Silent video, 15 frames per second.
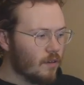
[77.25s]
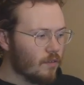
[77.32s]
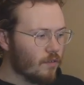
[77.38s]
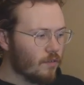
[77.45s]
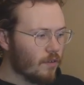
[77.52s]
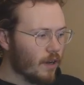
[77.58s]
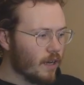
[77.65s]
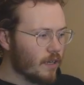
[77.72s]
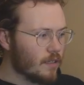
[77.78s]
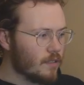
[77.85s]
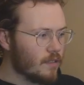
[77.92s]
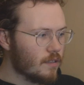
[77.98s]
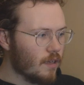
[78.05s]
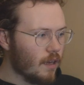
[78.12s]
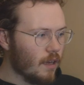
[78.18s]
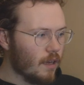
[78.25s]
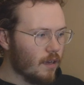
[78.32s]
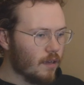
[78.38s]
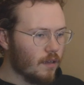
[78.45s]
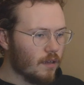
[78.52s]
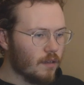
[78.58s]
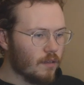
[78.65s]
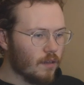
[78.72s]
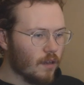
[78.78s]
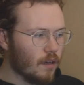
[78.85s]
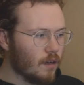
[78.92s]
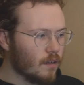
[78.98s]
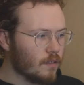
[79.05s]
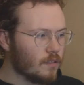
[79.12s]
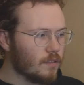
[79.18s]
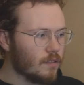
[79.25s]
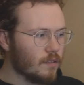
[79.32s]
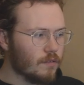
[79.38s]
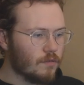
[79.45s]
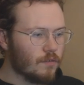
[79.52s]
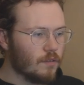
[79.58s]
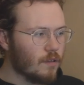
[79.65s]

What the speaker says: grass and logs, and